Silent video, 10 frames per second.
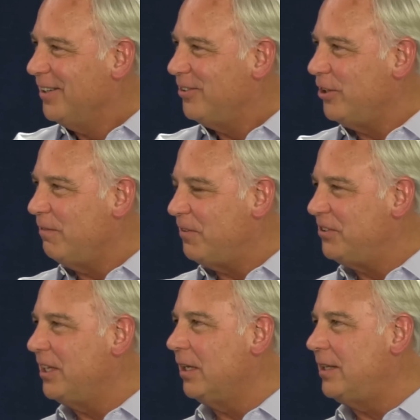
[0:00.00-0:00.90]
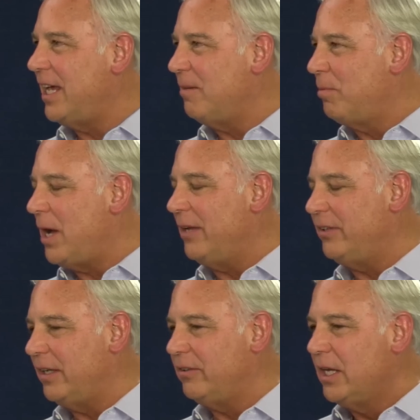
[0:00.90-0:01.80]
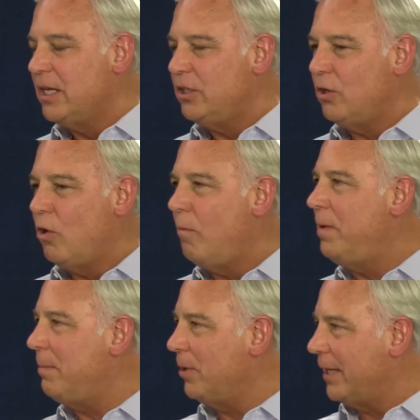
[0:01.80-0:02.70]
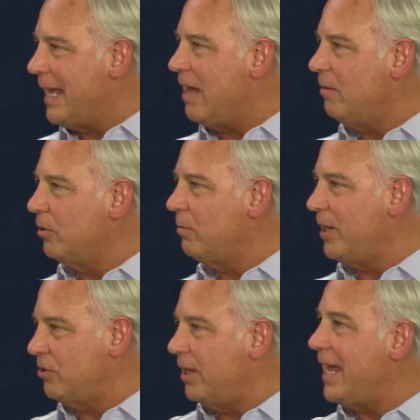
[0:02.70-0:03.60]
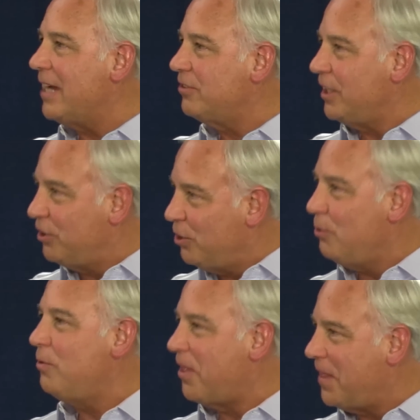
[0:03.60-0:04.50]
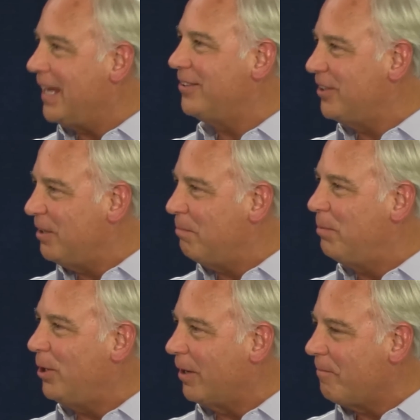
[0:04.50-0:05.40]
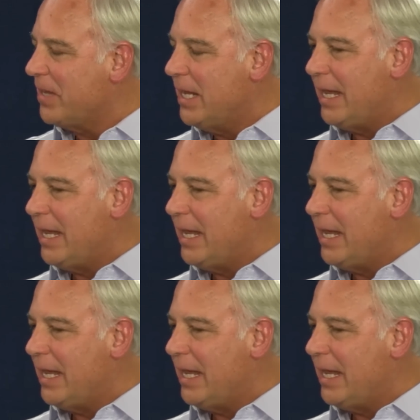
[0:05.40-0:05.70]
So you facilitate a process. You hold people accountable to make sure they actually do the things in the book,